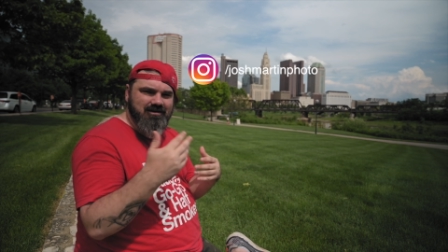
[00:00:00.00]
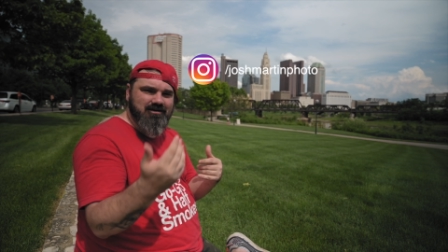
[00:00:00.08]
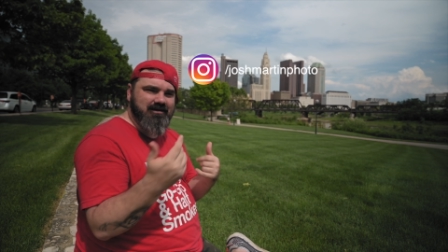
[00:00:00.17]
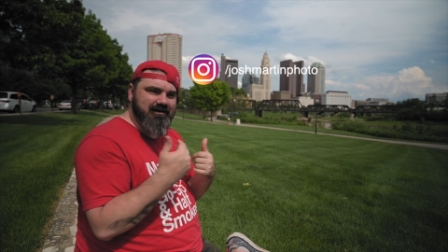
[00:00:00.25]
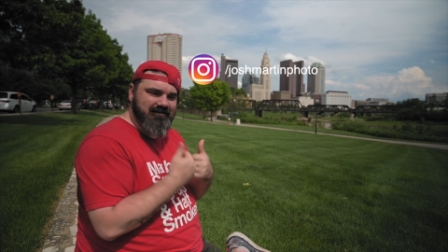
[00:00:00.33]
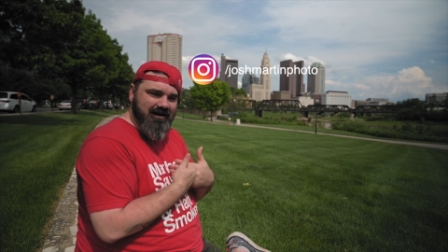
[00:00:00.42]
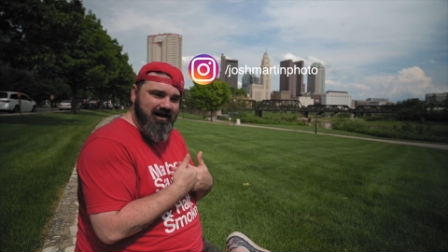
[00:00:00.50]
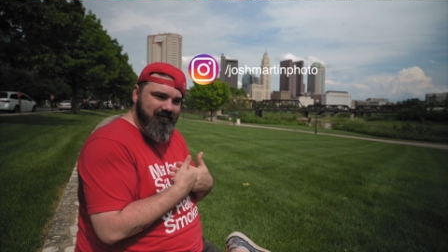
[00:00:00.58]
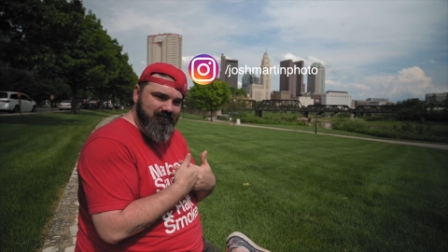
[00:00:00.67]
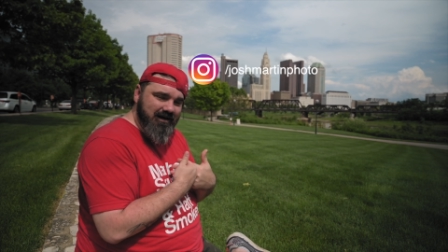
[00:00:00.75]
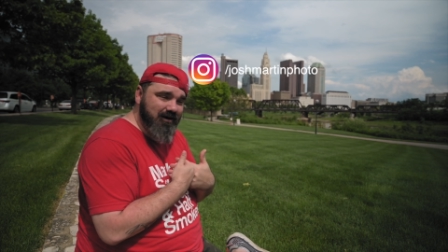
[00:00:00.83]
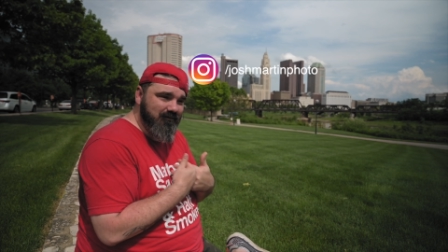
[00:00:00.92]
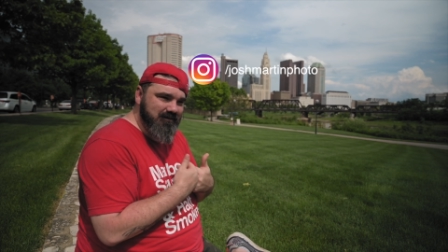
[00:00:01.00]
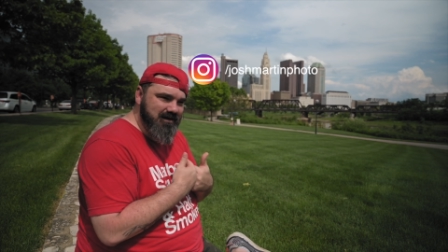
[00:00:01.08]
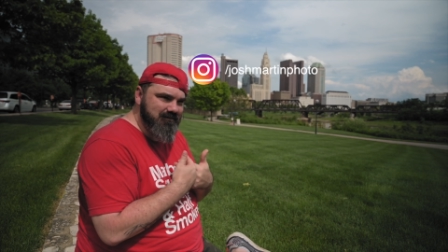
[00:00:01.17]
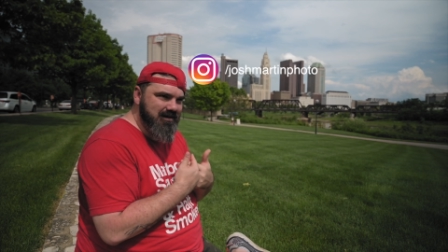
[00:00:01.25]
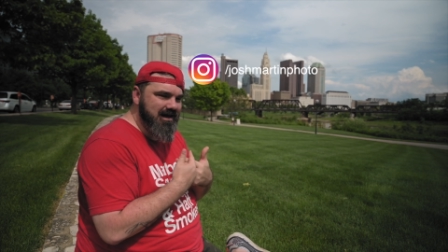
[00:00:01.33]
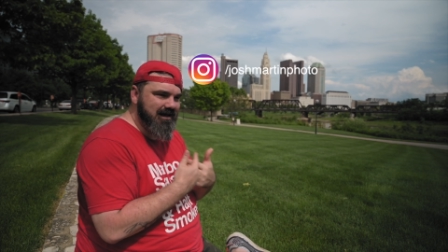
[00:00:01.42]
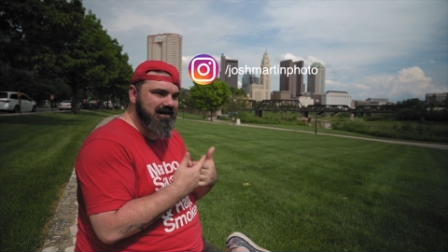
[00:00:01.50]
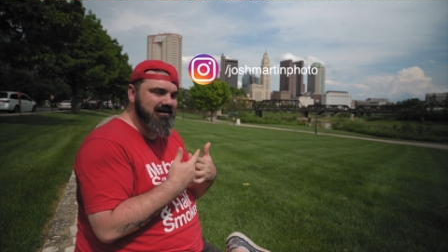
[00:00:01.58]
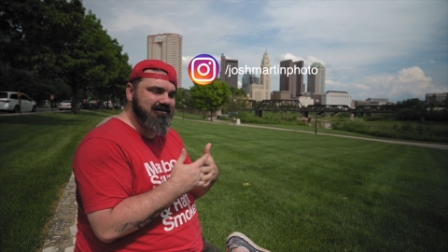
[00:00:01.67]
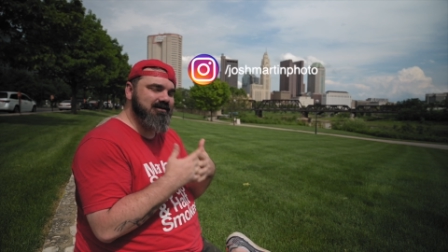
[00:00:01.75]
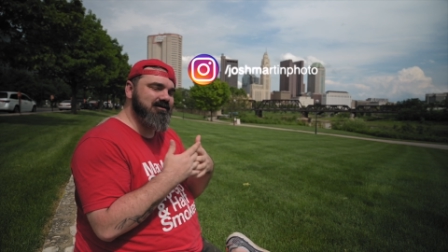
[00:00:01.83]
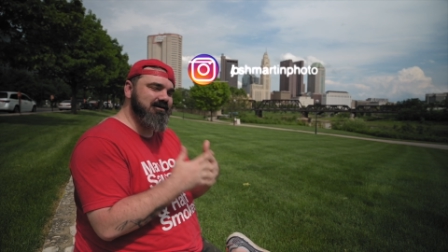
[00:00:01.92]
You guys could help me make it
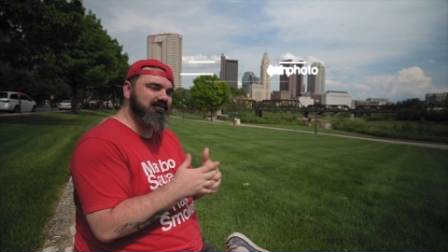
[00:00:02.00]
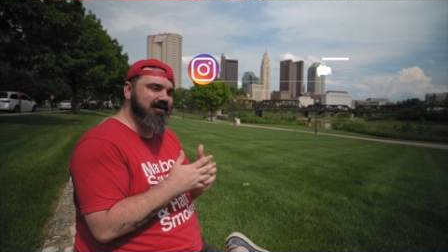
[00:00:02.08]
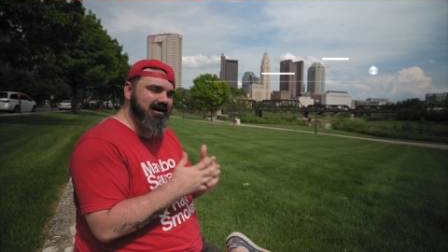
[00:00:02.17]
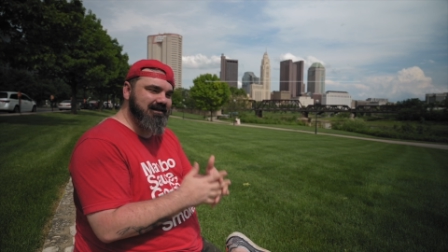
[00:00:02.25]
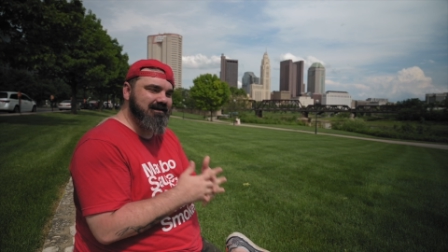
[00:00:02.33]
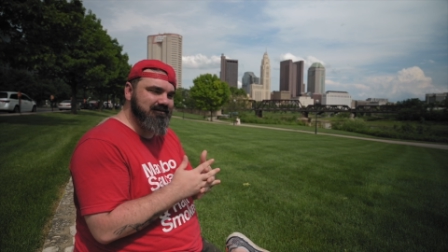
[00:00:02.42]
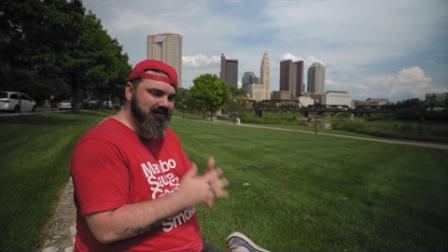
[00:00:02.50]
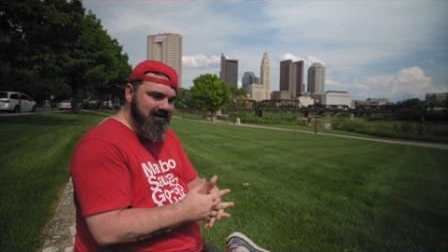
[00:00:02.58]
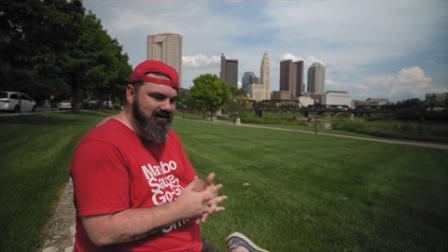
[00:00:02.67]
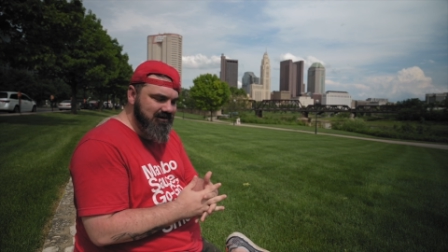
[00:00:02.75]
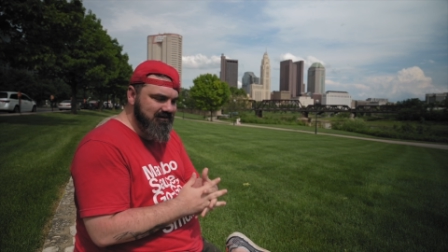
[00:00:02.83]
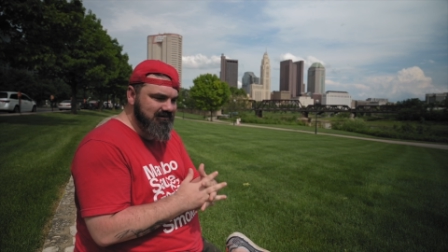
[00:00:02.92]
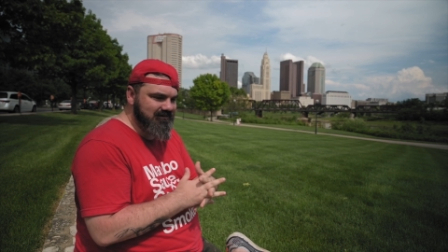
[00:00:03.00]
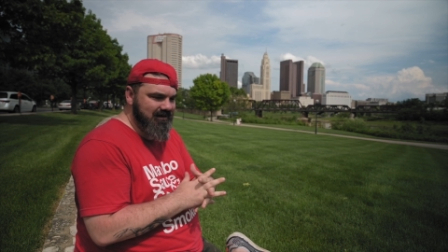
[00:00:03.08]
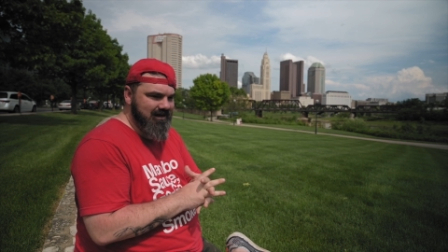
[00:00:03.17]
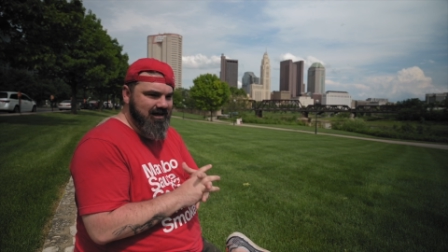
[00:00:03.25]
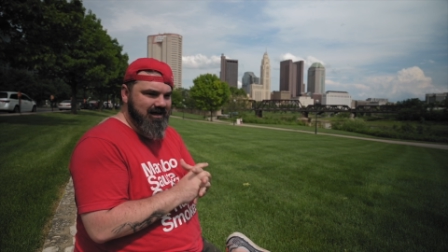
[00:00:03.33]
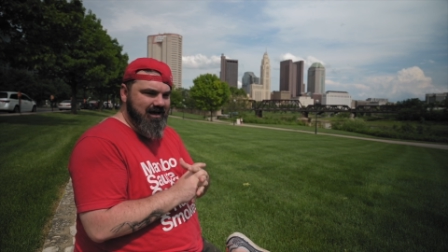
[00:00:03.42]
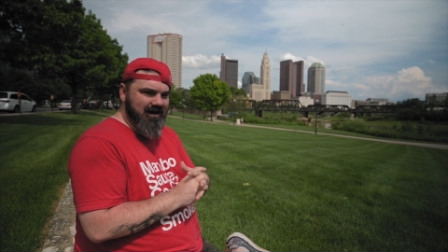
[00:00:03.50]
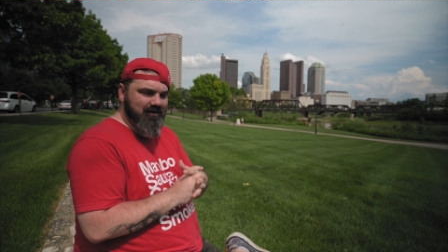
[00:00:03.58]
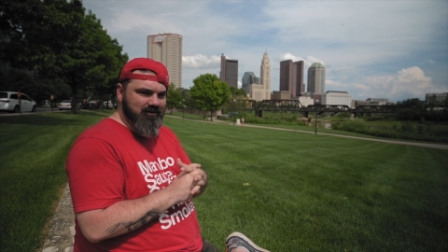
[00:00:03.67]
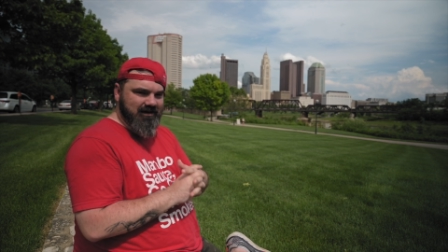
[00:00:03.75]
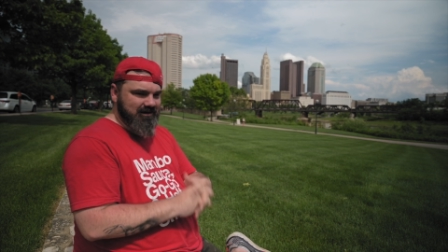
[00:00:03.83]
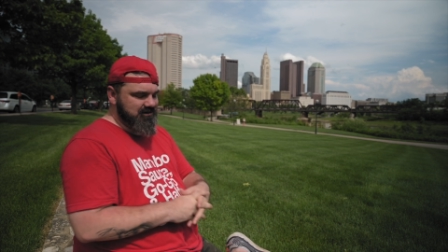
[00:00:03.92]
easier to find these videos, and I
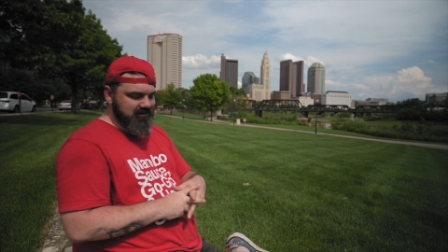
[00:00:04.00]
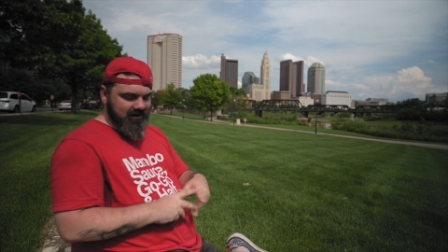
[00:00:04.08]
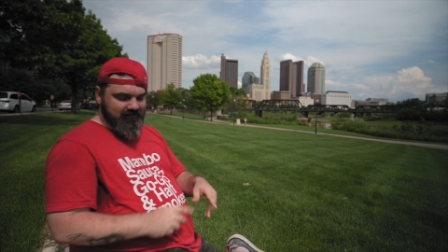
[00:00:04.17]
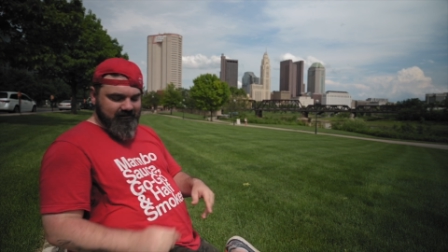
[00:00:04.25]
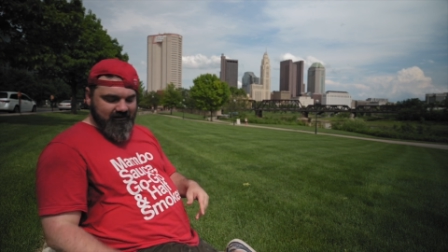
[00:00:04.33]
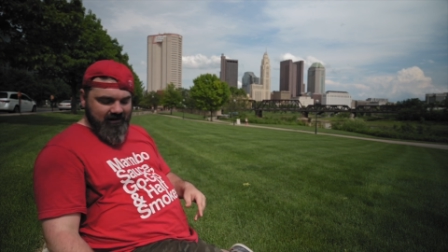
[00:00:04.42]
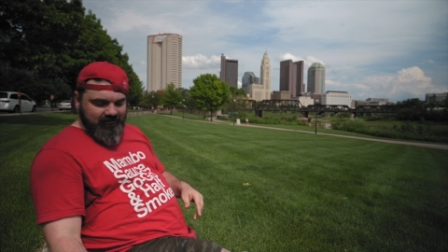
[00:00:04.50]
will catch you guys in the next